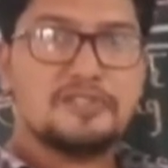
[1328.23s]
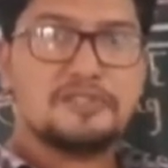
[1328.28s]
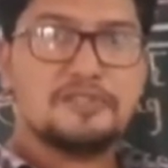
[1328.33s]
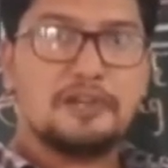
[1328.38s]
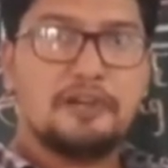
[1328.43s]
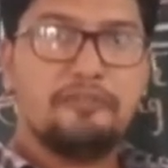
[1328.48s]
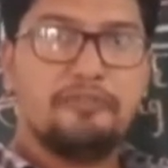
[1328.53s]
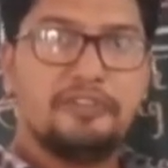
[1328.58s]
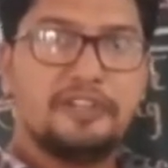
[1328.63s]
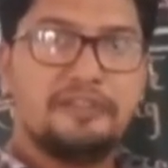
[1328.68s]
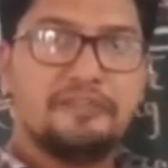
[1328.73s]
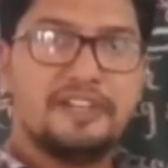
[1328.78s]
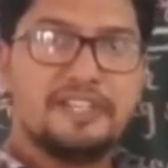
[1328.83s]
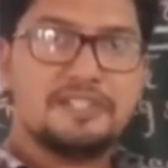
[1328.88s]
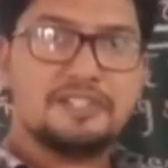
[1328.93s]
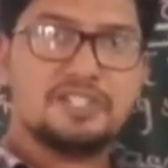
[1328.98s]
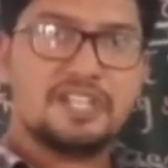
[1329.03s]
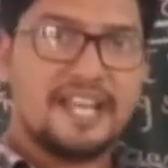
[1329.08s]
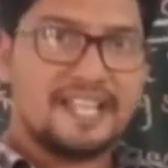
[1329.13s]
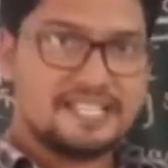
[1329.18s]
of
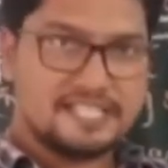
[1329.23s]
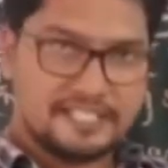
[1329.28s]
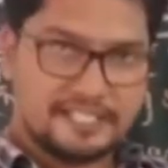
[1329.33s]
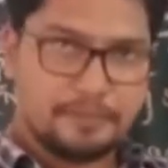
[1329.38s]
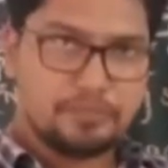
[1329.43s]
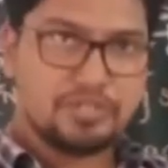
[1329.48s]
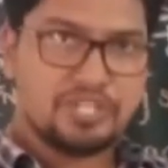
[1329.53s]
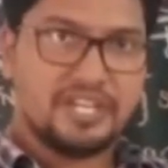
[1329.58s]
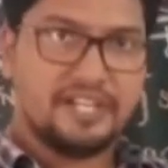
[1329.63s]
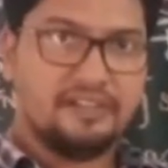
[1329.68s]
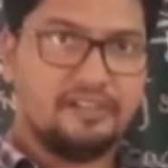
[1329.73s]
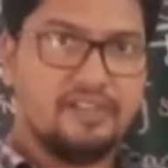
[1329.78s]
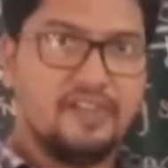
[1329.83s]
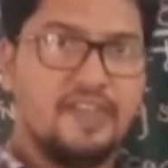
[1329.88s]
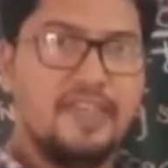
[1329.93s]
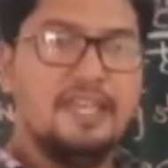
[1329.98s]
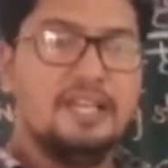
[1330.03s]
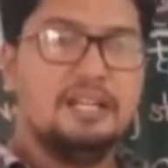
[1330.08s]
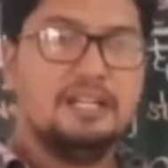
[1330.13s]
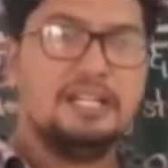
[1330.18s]
reverse transcription.
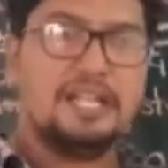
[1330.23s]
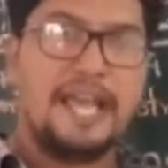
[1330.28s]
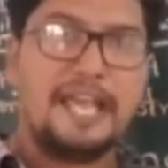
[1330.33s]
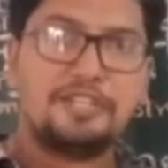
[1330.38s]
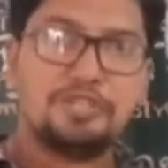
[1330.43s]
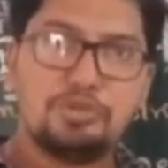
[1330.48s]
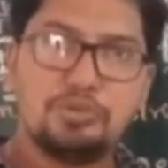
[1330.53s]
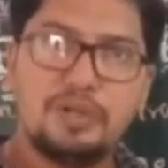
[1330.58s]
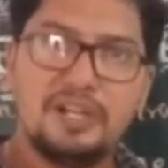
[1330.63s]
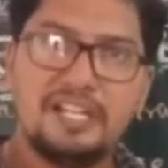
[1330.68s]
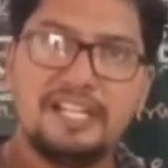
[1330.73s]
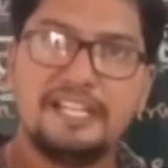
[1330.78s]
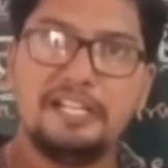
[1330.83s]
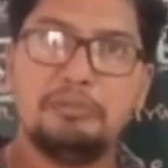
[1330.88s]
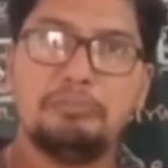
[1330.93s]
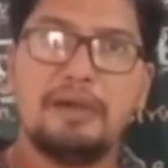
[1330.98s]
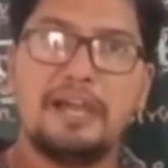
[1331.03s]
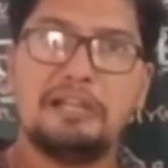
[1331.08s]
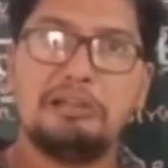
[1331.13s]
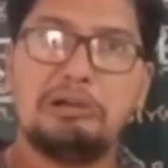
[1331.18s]
Naturally,
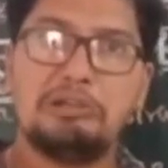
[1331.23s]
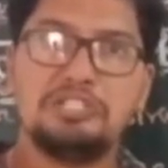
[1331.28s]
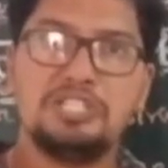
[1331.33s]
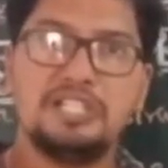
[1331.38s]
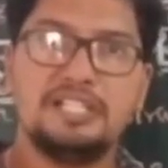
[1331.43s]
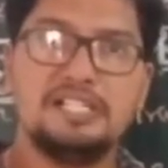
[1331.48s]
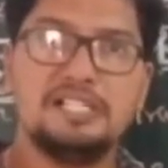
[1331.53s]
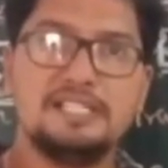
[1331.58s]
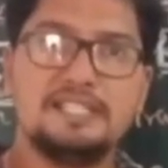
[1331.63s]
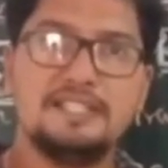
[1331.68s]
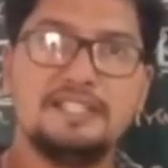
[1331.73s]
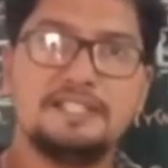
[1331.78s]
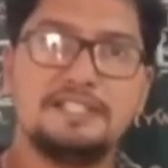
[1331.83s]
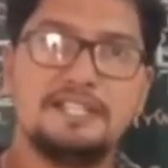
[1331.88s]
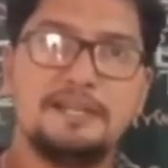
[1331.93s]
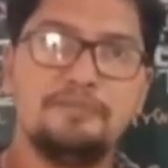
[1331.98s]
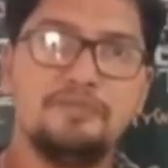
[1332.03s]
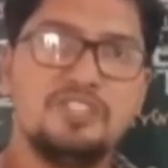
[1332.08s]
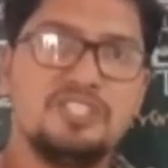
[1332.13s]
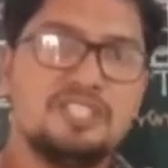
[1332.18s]
in biological
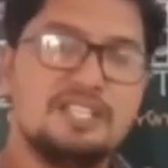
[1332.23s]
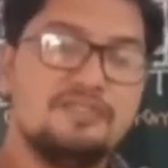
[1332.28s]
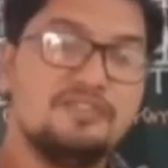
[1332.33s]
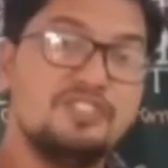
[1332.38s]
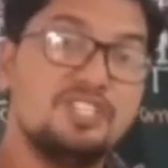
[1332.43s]
systems,